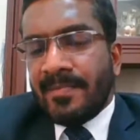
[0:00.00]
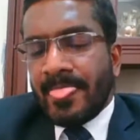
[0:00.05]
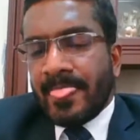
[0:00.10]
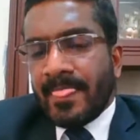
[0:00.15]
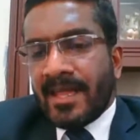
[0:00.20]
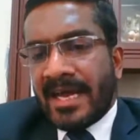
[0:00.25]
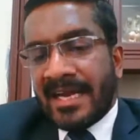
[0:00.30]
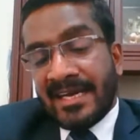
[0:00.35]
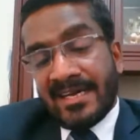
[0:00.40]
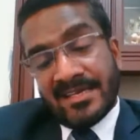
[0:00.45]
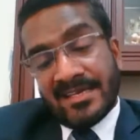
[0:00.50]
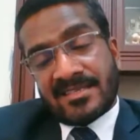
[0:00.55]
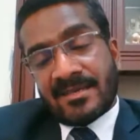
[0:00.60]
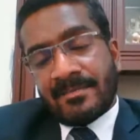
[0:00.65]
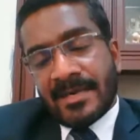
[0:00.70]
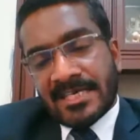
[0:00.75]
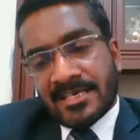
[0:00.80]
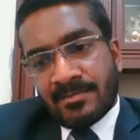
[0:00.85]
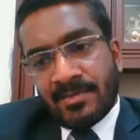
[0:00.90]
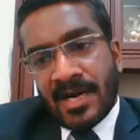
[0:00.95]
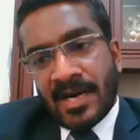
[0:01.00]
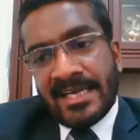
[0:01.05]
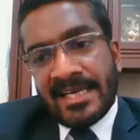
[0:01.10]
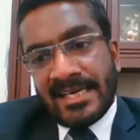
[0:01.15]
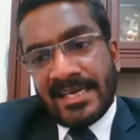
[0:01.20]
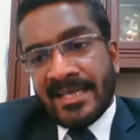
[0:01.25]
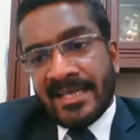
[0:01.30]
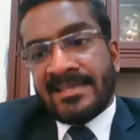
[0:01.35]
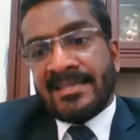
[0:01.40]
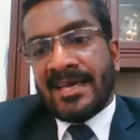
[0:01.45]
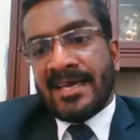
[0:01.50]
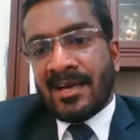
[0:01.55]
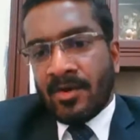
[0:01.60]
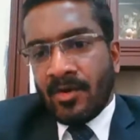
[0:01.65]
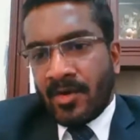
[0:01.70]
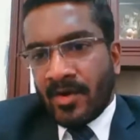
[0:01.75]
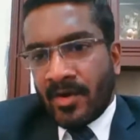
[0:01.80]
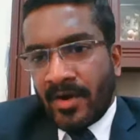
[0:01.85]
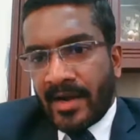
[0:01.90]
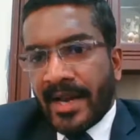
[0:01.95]
And it is a metabolite, ethyl
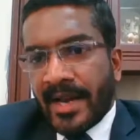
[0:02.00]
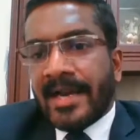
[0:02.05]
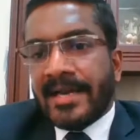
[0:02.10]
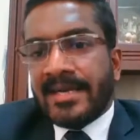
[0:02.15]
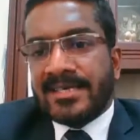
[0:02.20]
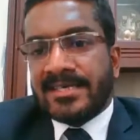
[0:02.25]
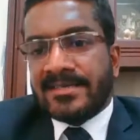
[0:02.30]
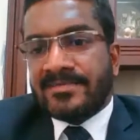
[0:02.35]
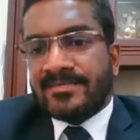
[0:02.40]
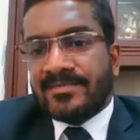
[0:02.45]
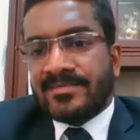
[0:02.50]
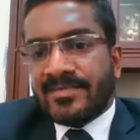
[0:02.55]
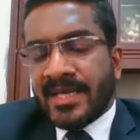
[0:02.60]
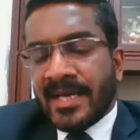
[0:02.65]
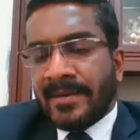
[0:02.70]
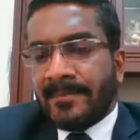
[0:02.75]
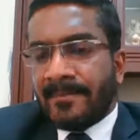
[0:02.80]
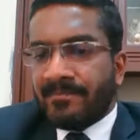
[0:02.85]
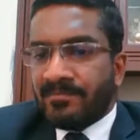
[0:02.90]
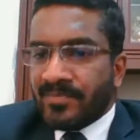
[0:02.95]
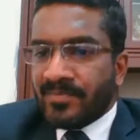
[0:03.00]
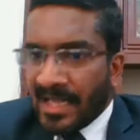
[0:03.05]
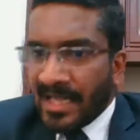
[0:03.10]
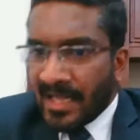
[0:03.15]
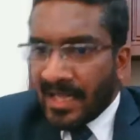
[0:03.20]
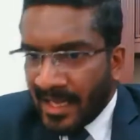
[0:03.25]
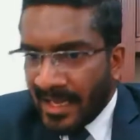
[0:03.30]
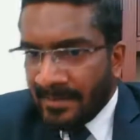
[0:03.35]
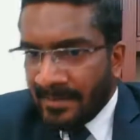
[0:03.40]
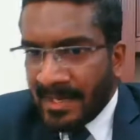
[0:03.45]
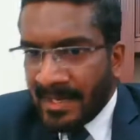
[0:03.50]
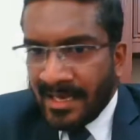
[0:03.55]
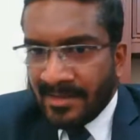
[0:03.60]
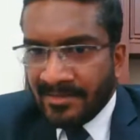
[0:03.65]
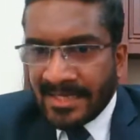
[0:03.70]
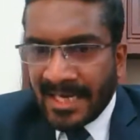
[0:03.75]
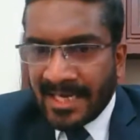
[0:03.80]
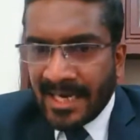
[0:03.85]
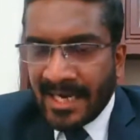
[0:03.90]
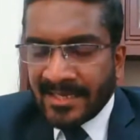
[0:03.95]
glucuronide. Yeah, I believe
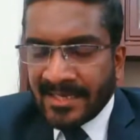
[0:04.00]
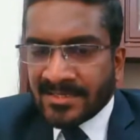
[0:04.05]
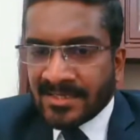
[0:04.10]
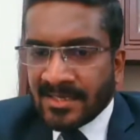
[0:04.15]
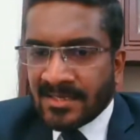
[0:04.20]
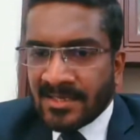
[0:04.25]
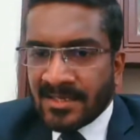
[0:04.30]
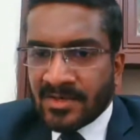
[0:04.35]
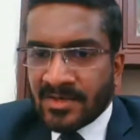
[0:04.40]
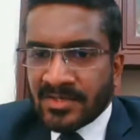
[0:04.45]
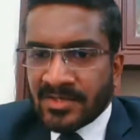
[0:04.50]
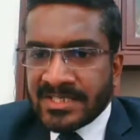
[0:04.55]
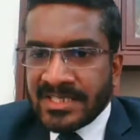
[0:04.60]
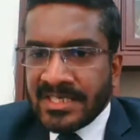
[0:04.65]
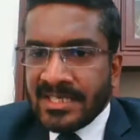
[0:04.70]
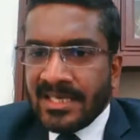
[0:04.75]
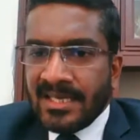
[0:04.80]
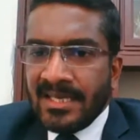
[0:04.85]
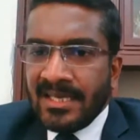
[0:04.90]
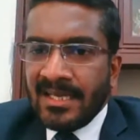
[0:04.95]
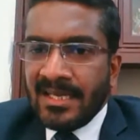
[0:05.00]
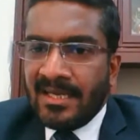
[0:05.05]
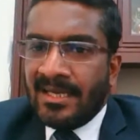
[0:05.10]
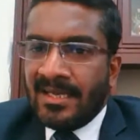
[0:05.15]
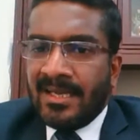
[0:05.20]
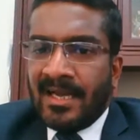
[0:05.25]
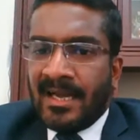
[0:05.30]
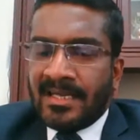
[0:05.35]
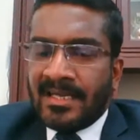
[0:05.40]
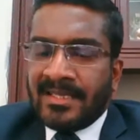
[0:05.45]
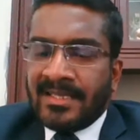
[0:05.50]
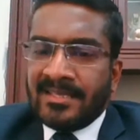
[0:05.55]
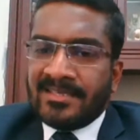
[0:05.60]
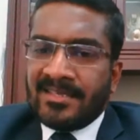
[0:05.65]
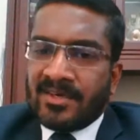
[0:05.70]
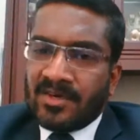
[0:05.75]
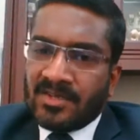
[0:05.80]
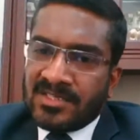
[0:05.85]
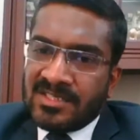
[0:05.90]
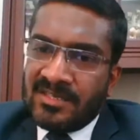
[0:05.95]
that answered the question. And there is a
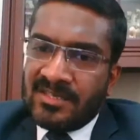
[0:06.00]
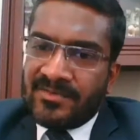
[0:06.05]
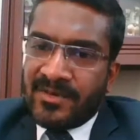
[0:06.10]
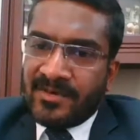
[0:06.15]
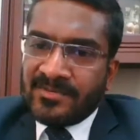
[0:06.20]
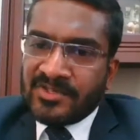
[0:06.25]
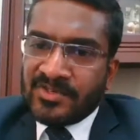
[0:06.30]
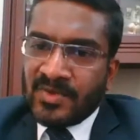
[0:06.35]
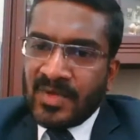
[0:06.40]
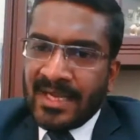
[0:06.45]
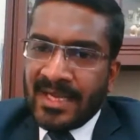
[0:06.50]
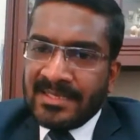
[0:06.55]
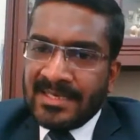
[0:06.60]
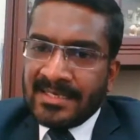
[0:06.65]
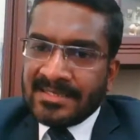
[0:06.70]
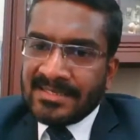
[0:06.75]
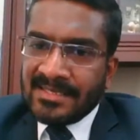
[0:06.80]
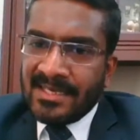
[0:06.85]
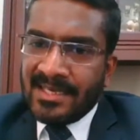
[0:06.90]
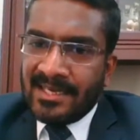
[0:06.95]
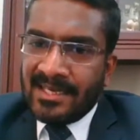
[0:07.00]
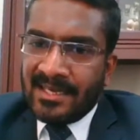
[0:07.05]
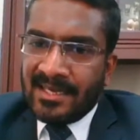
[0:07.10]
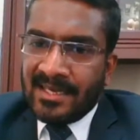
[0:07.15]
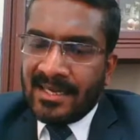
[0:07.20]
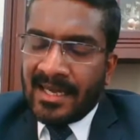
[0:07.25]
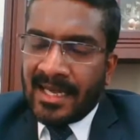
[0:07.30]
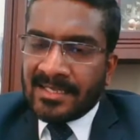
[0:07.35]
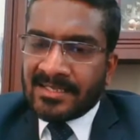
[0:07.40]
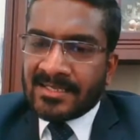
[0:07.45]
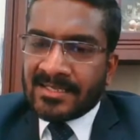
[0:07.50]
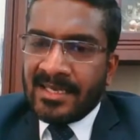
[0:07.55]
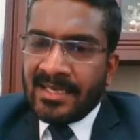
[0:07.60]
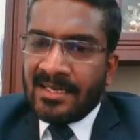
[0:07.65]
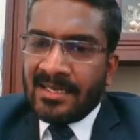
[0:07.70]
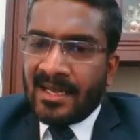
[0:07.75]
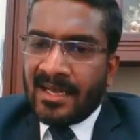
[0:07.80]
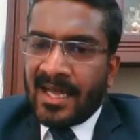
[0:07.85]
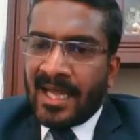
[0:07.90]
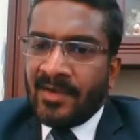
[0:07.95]
question from Sweda Singh
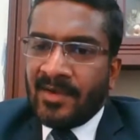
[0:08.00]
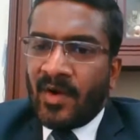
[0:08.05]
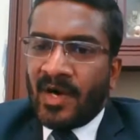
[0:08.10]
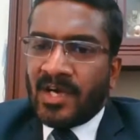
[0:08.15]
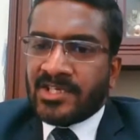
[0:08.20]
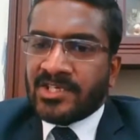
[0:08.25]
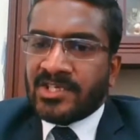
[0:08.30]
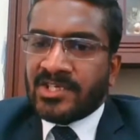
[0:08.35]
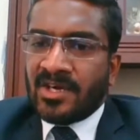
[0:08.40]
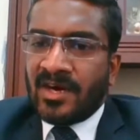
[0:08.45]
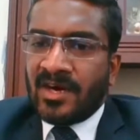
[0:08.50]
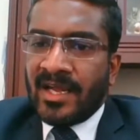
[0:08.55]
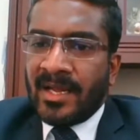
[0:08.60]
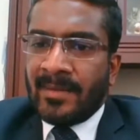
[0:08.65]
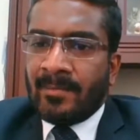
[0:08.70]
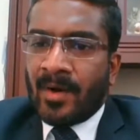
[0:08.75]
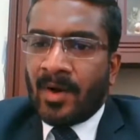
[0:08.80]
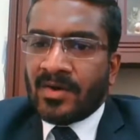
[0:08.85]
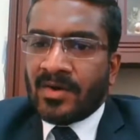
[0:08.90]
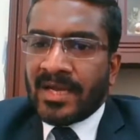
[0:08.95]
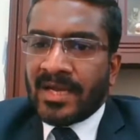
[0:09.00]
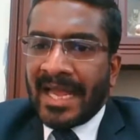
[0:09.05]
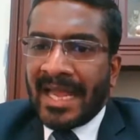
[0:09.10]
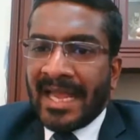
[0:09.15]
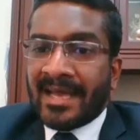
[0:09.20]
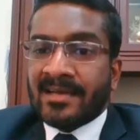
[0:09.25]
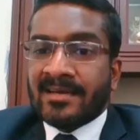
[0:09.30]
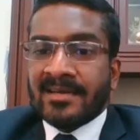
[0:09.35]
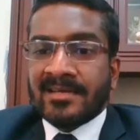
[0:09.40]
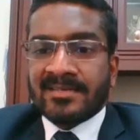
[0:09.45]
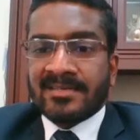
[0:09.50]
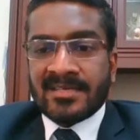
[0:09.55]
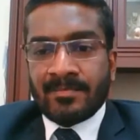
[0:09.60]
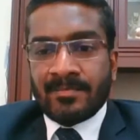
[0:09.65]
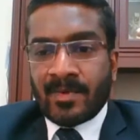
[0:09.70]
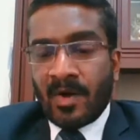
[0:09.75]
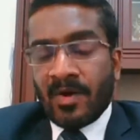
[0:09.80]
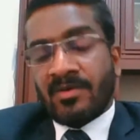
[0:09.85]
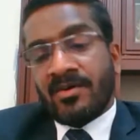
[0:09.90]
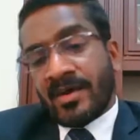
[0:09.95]
asking, I want to know about hair testing.
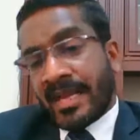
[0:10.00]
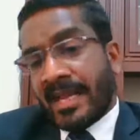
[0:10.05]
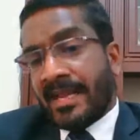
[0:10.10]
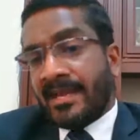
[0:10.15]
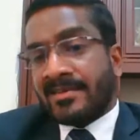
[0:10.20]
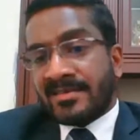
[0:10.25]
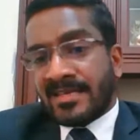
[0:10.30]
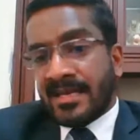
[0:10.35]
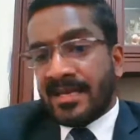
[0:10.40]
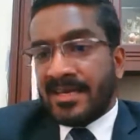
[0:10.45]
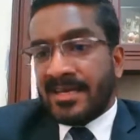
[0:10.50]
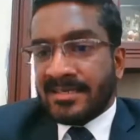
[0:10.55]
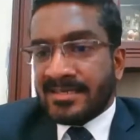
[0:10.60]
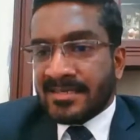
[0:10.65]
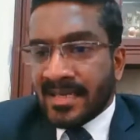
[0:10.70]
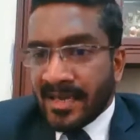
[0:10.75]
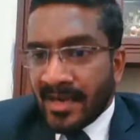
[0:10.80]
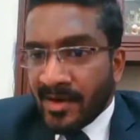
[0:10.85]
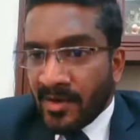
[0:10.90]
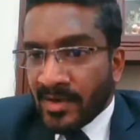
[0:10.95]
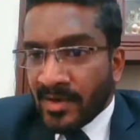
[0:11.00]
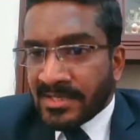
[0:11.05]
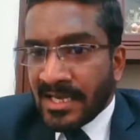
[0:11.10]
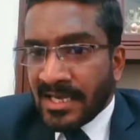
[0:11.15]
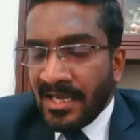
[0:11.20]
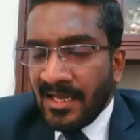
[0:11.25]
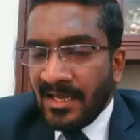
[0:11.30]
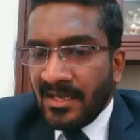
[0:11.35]
Oh, okay, it's a, it's a request.